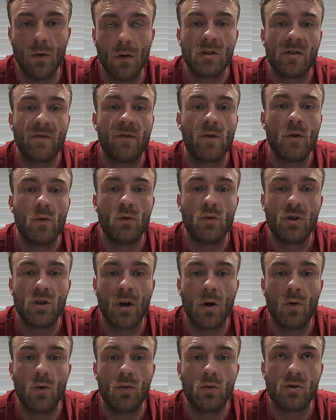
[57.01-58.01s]
There's a few
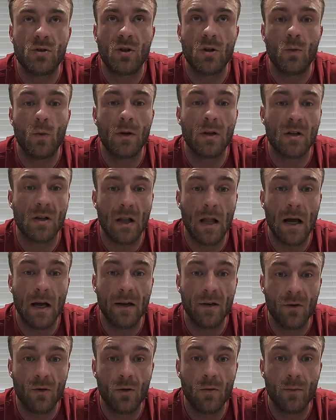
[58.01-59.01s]
shows that were
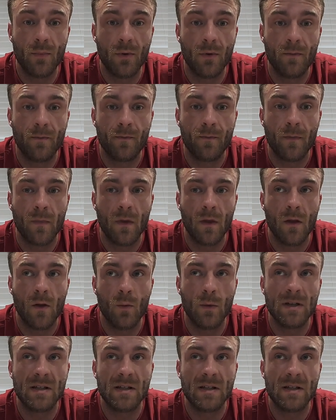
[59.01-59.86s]
lined up that we